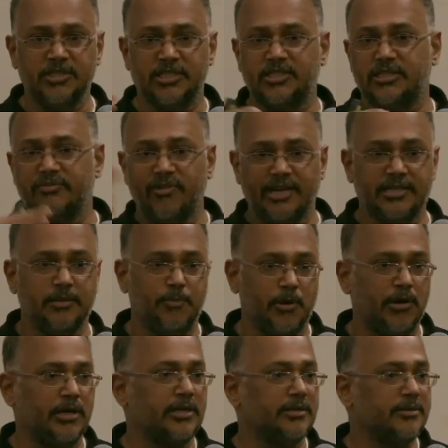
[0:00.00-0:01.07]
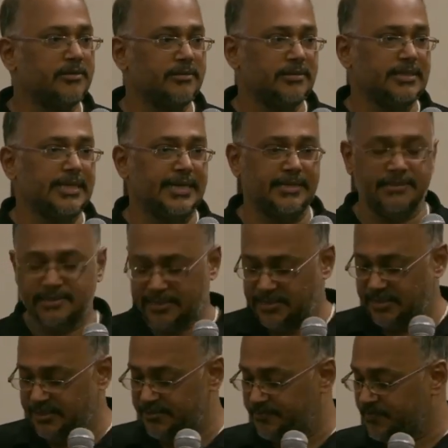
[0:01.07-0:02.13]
just reflect upon that. That's it.